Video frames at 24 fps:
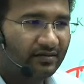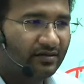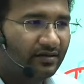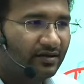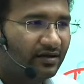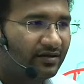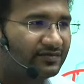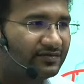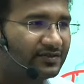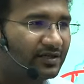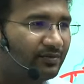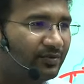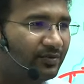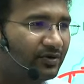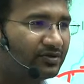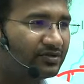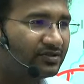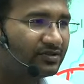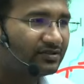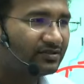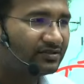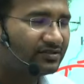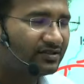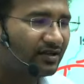if
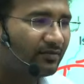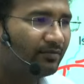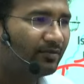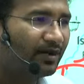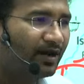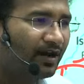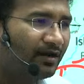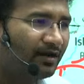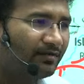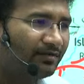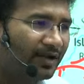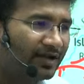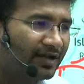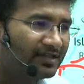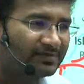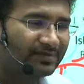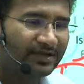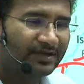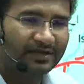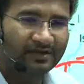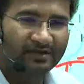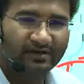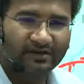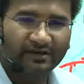suppose some harm has
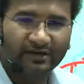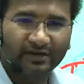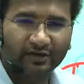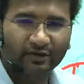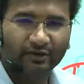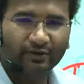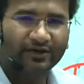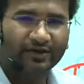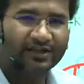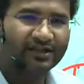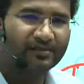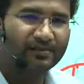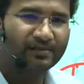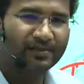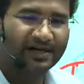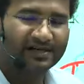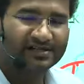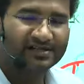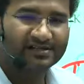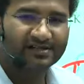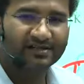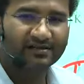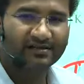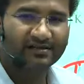been done to you in the past,